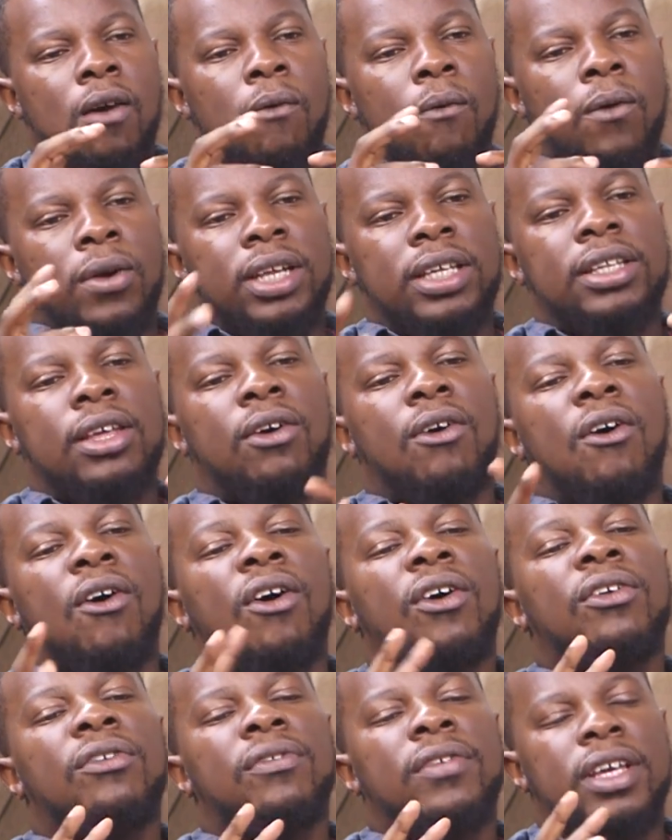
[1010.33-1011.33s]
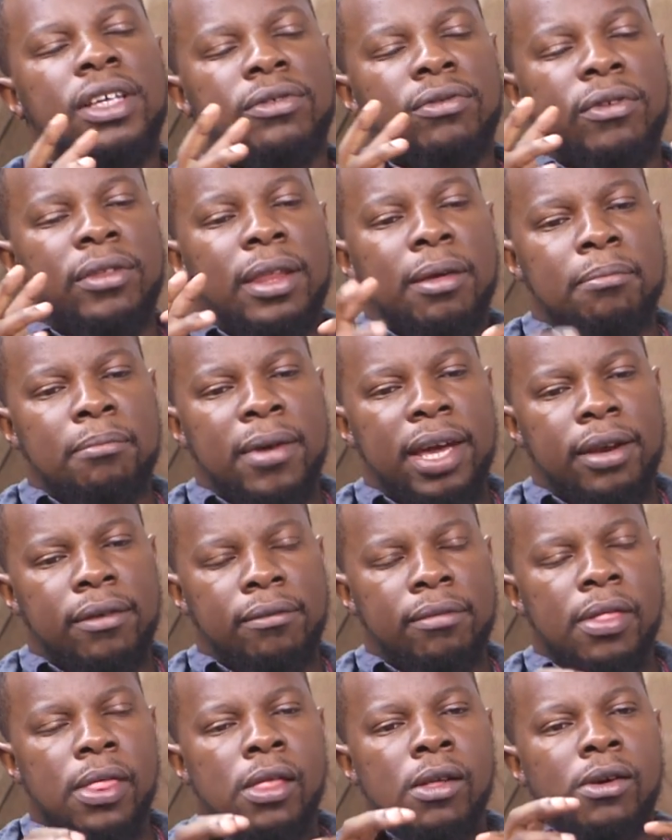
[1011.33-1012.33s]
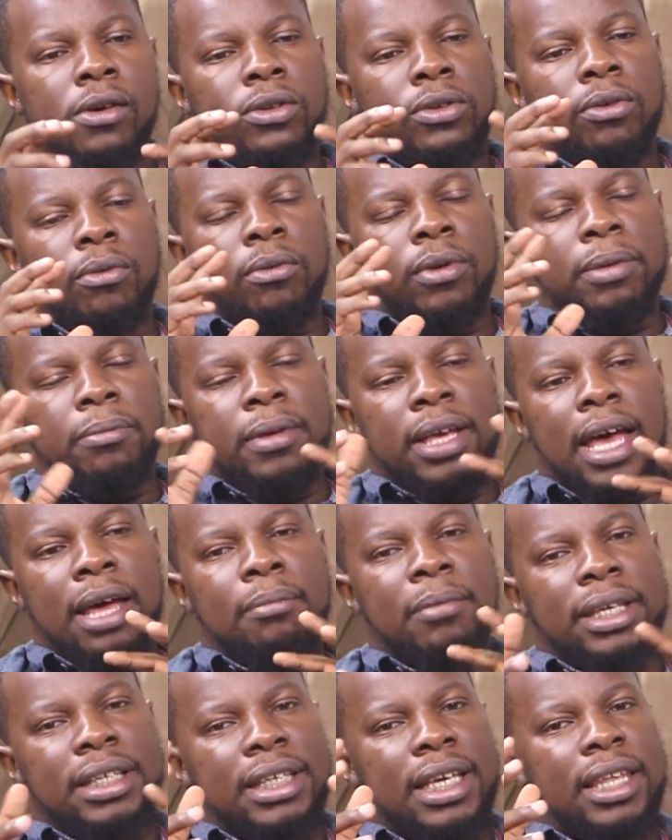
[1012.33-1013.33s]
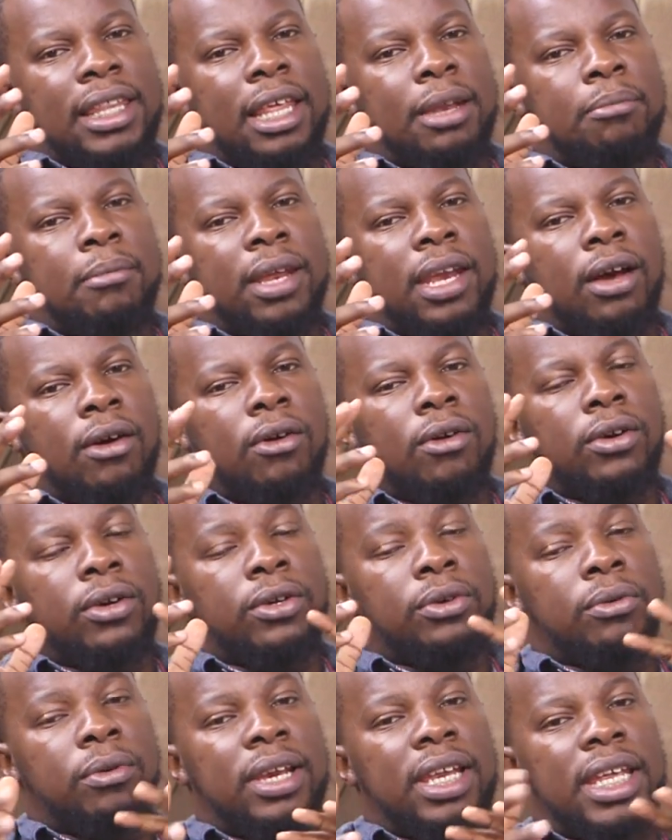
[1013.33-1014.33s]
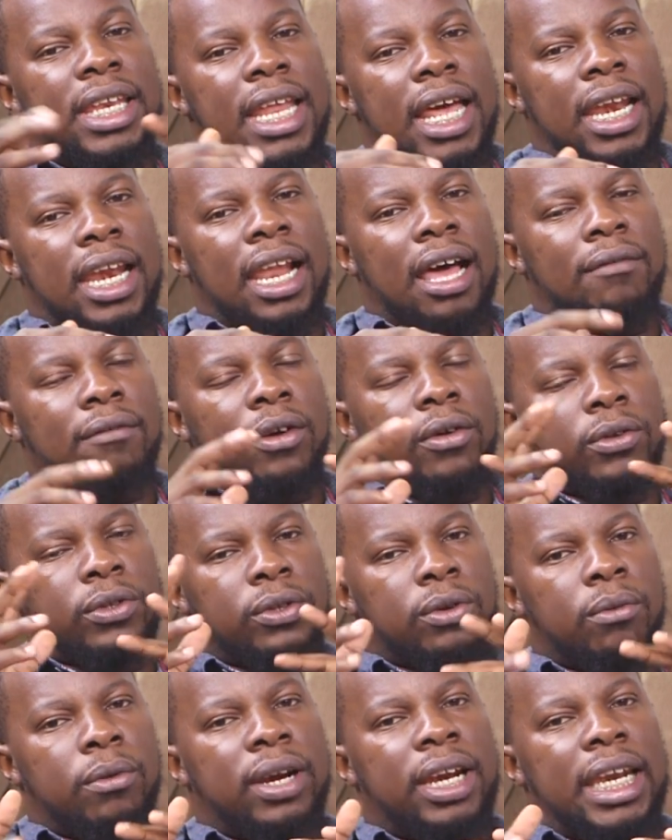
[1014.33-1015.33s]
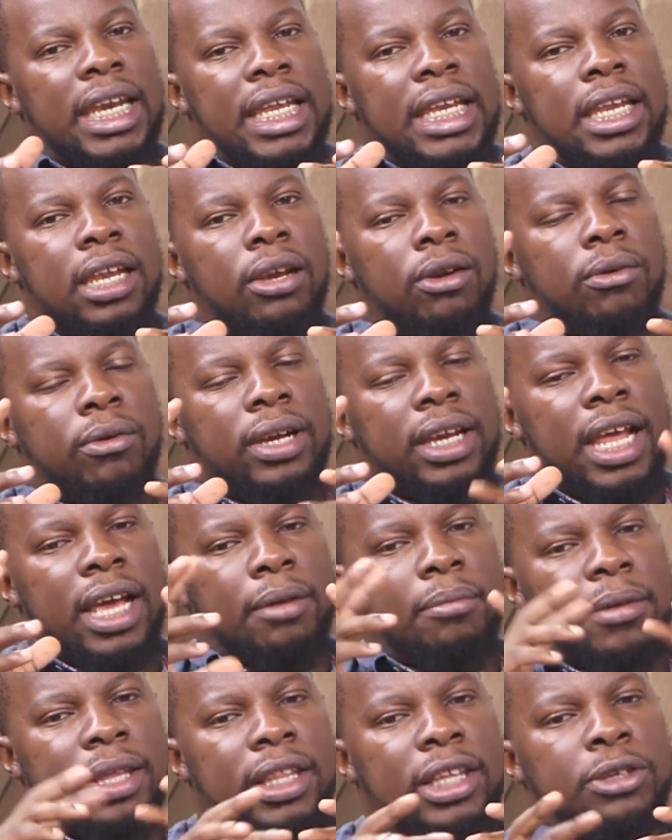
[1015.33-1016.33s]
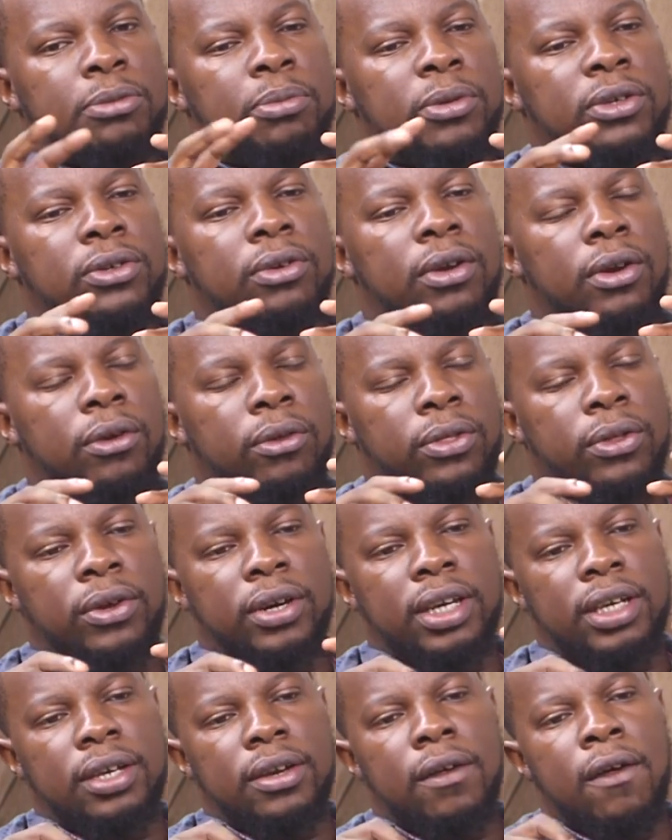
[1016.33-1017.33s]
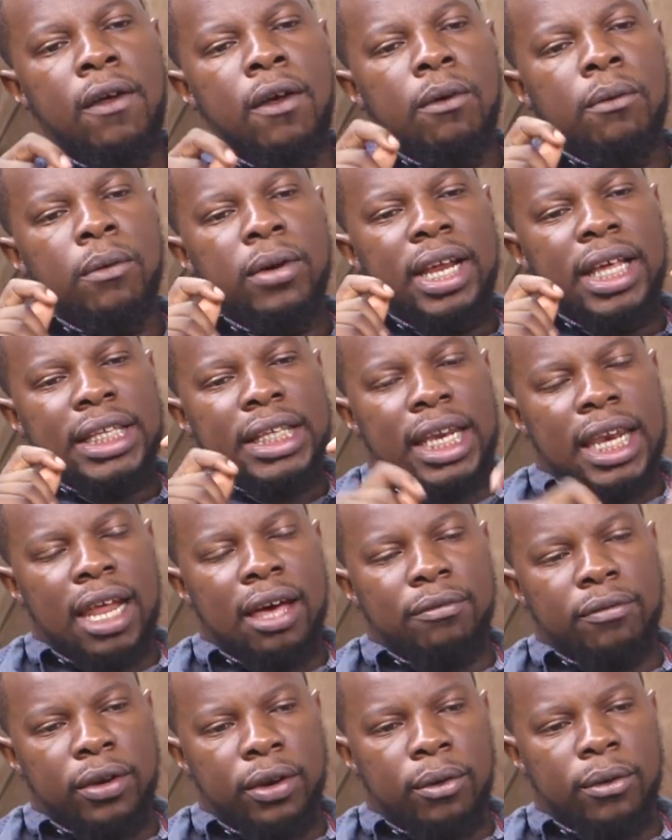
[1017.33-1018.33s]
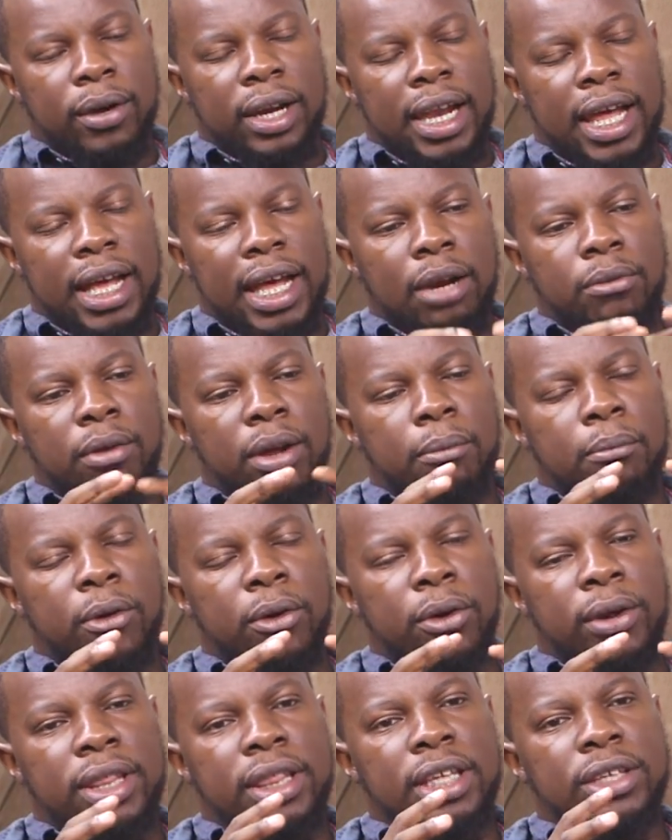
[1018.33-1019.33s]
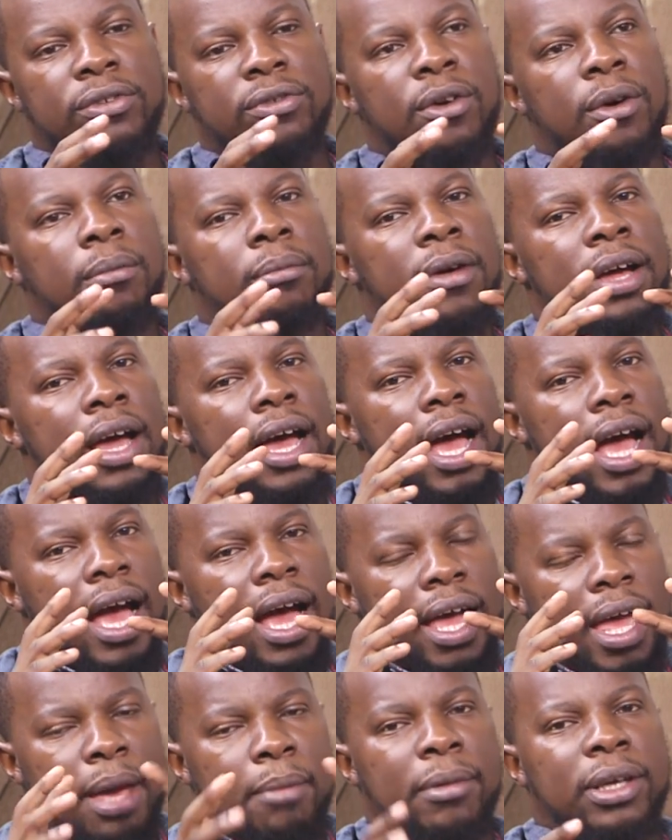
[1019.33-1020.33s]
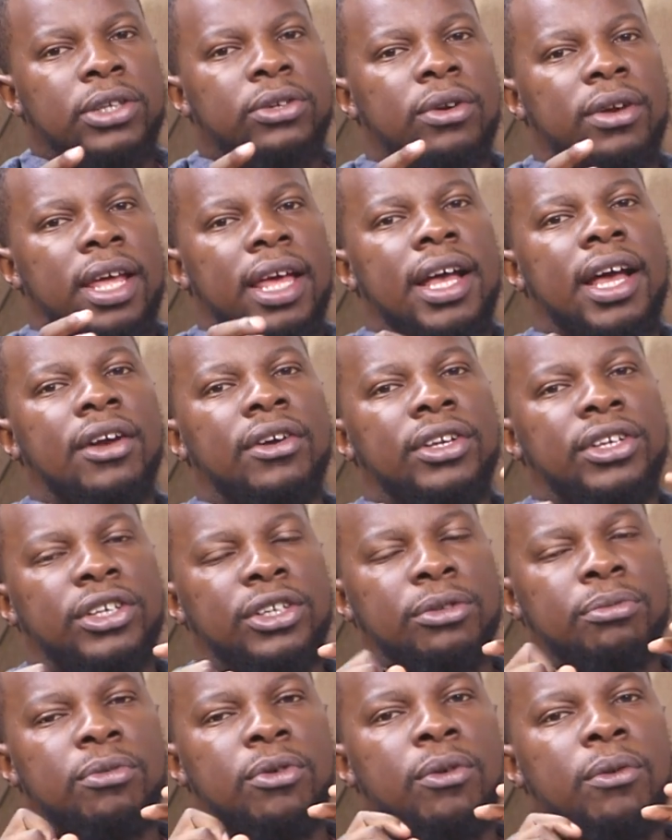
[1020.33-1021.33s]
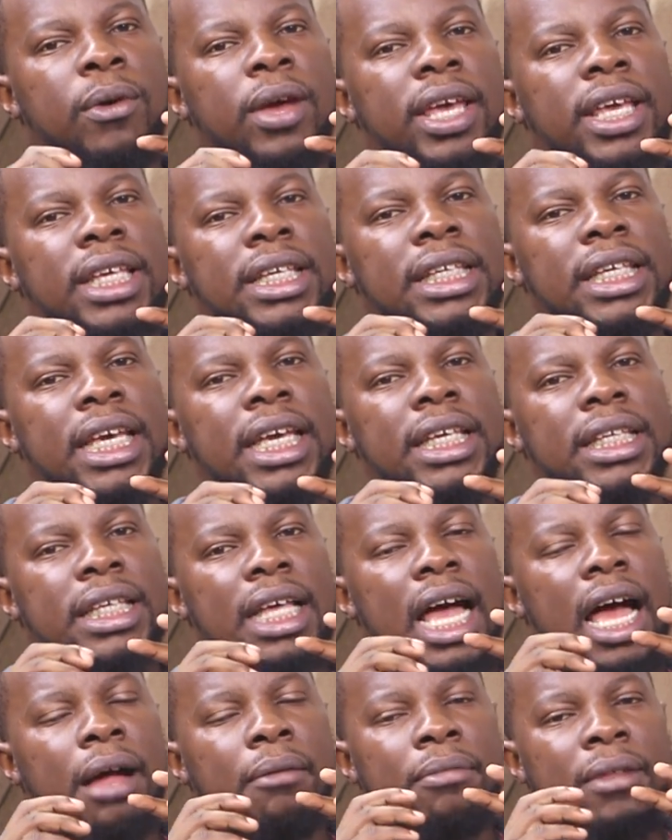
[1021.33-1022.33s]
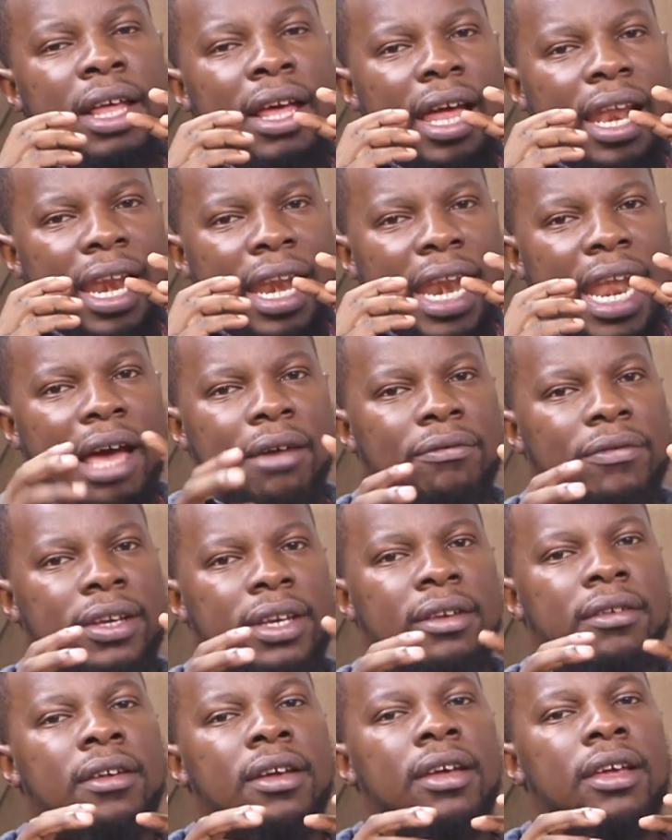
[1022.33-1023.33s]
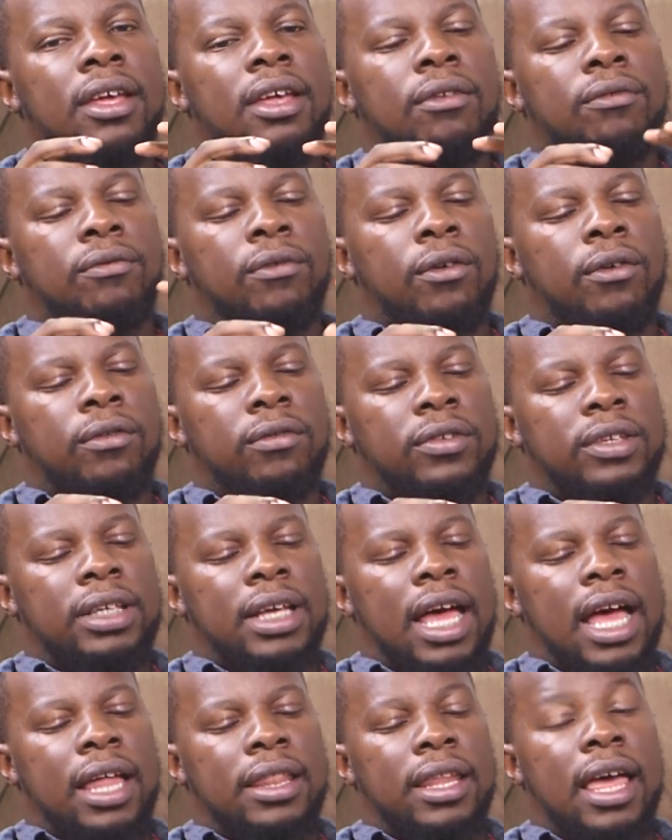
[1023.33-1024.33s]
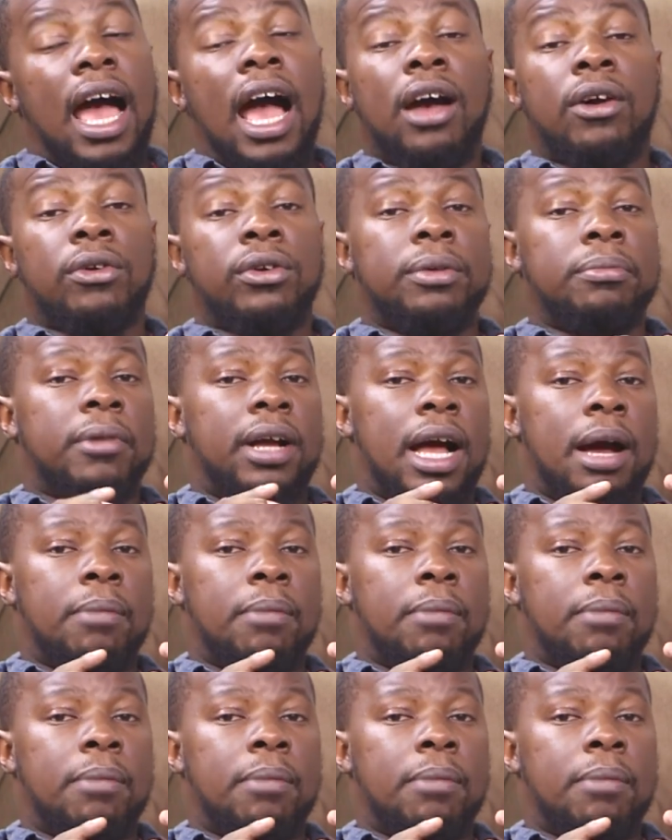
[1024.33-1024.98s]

What is the converse for the men? So we began by saying that men are called to lead and love, and we saw what leading looked like, being the spiritual authority. What does loving look like? And we are borrowing this from Emerson Egarich's book, where he says loving involves the acronym